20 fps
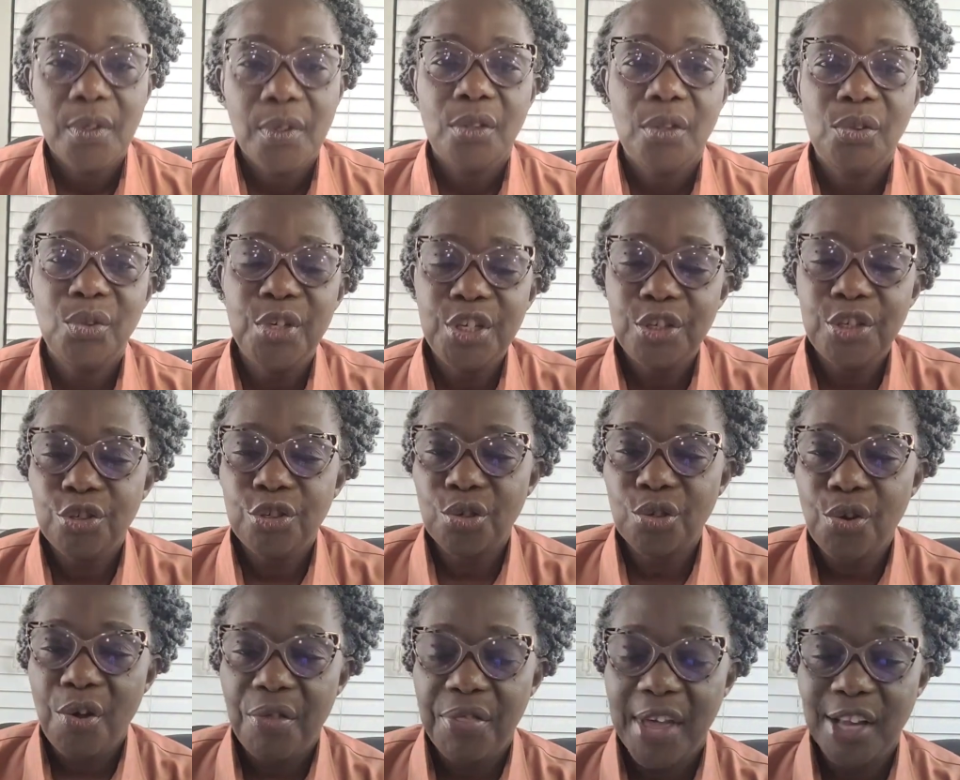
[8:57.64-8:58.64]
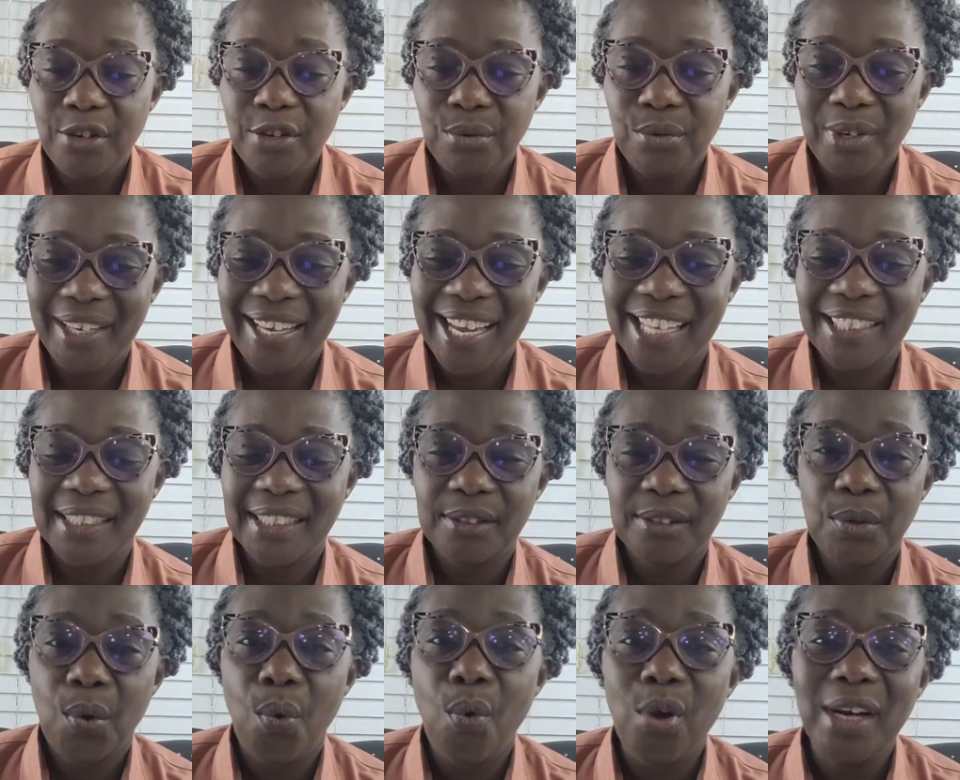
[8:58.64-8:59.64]
So ensure that you
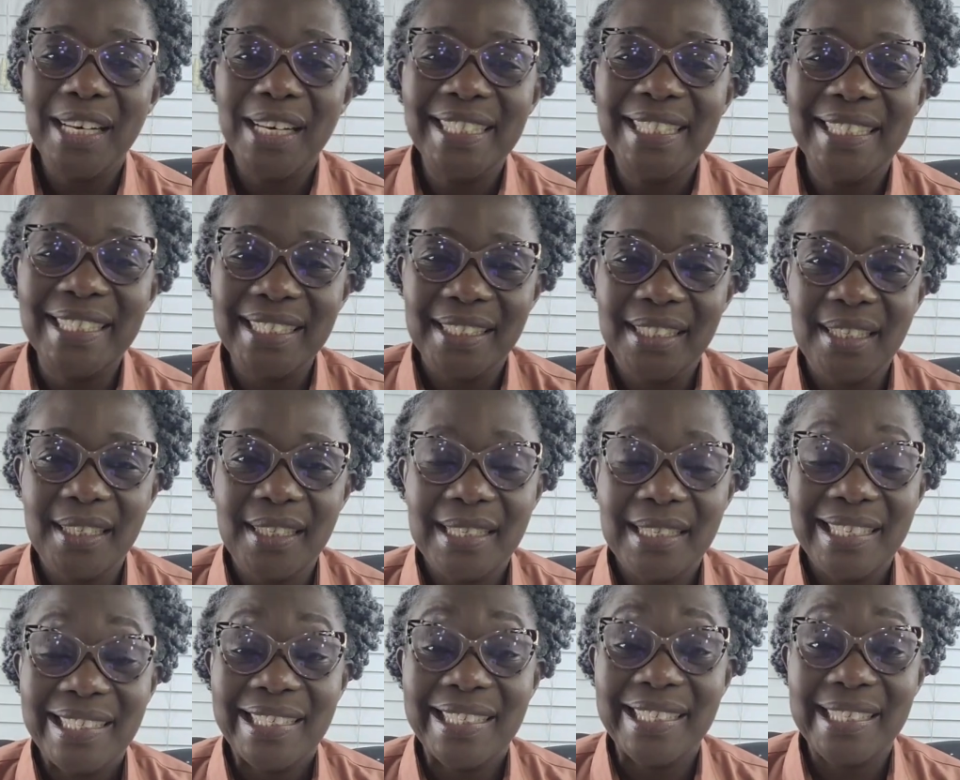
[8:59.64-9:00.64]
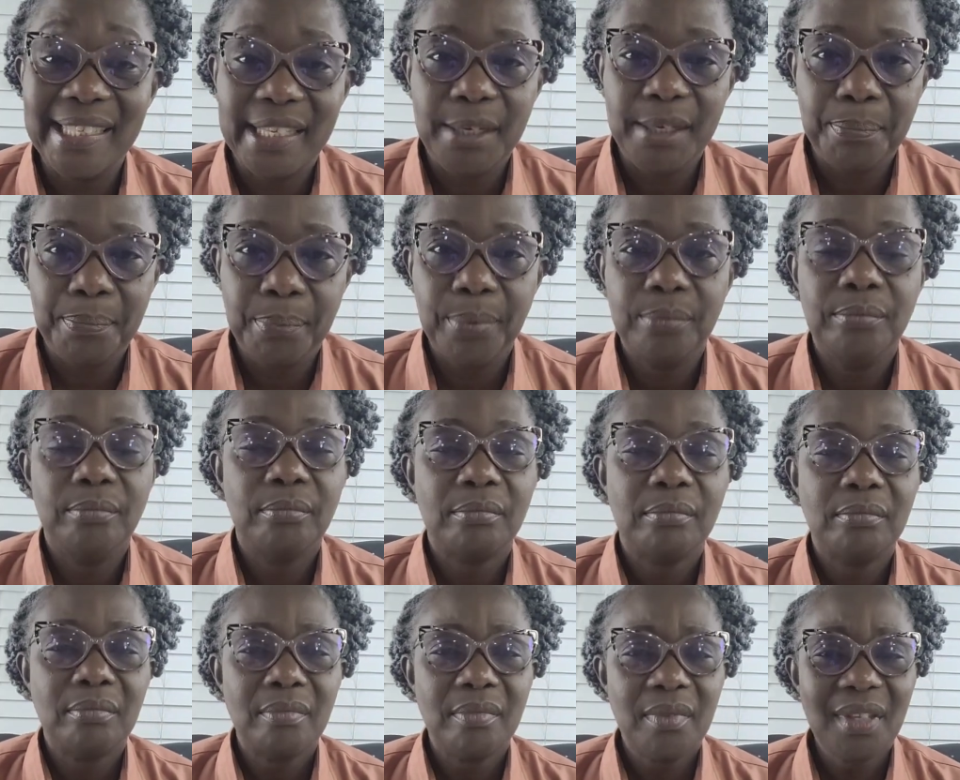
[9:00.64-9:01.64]
get quality sleep.
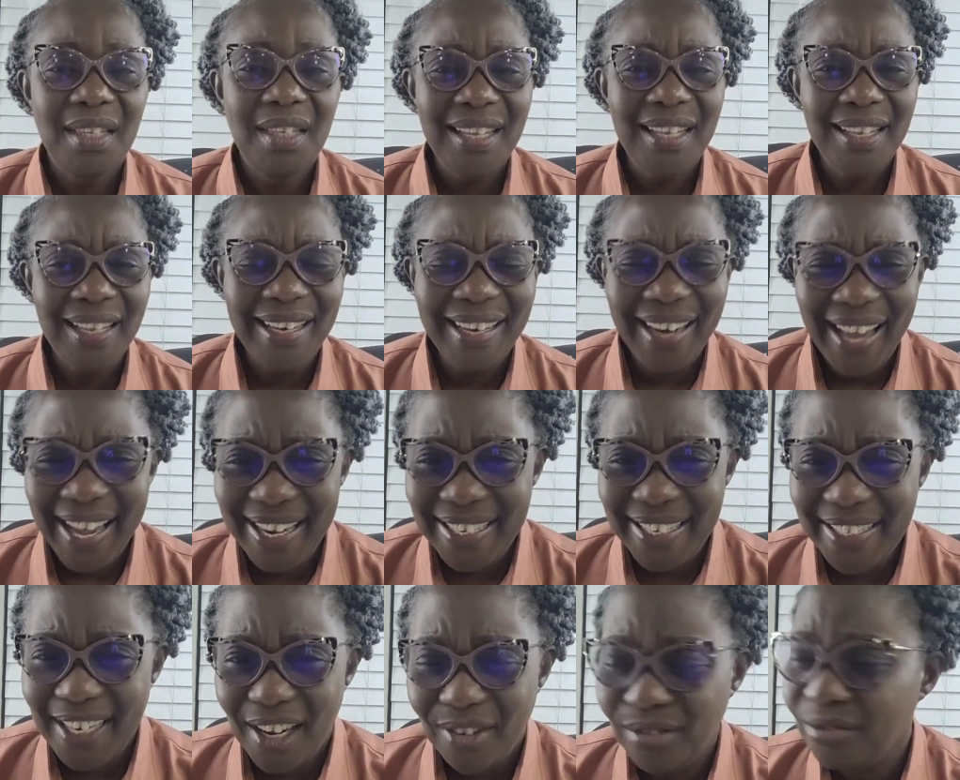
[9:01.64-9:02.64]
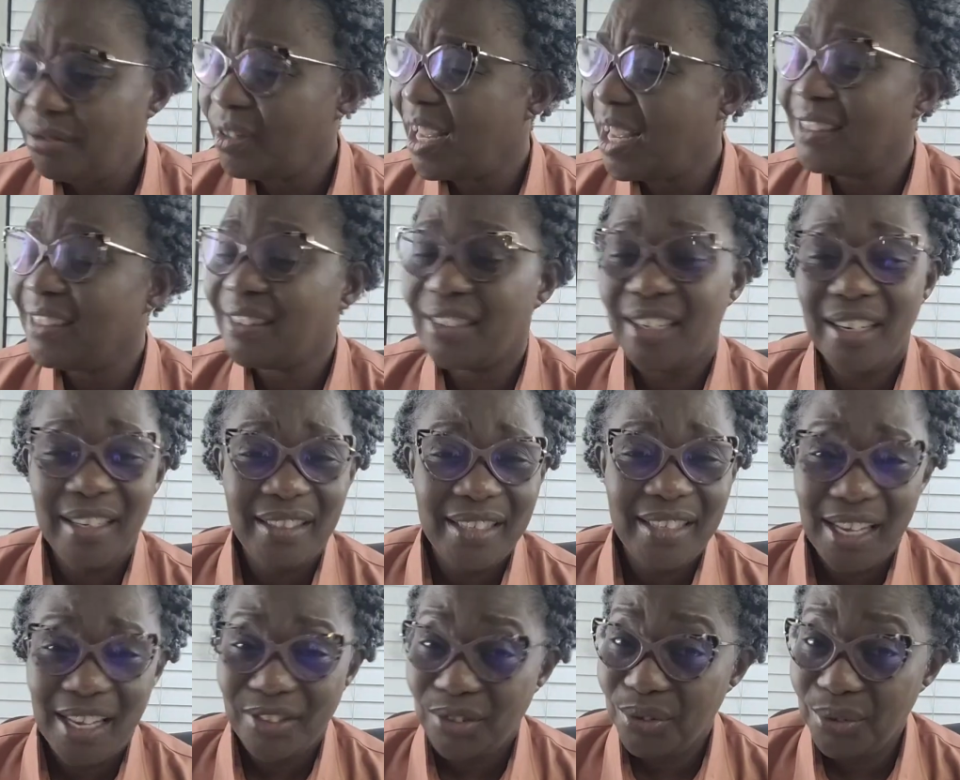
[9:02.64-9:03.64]
Lie down as
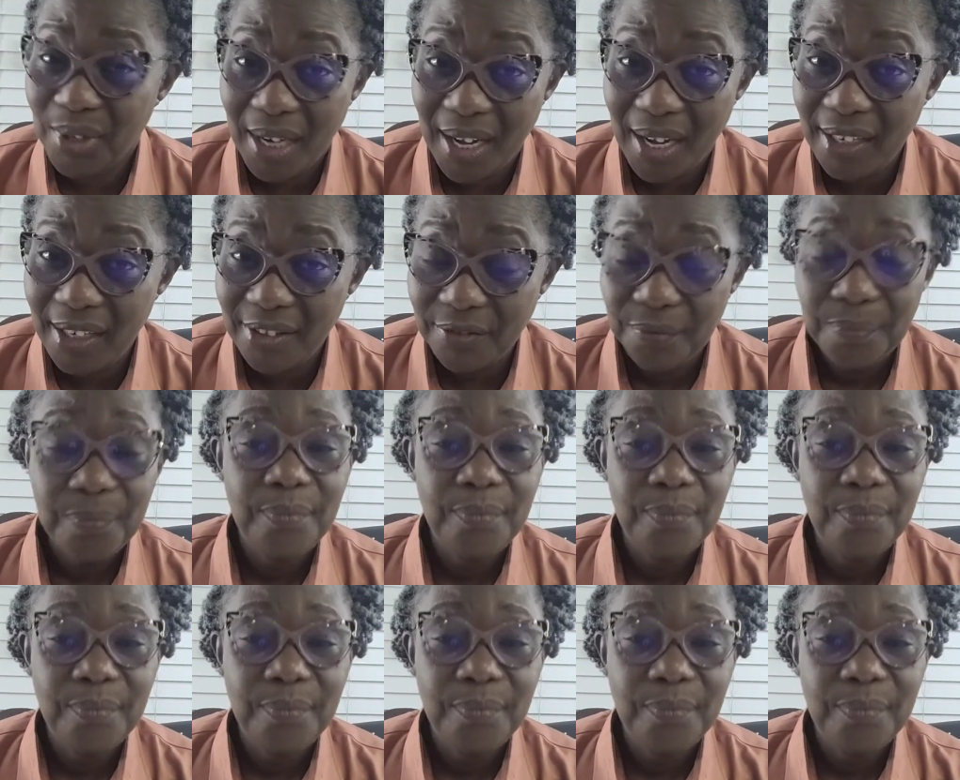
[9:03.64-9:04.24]
early as you can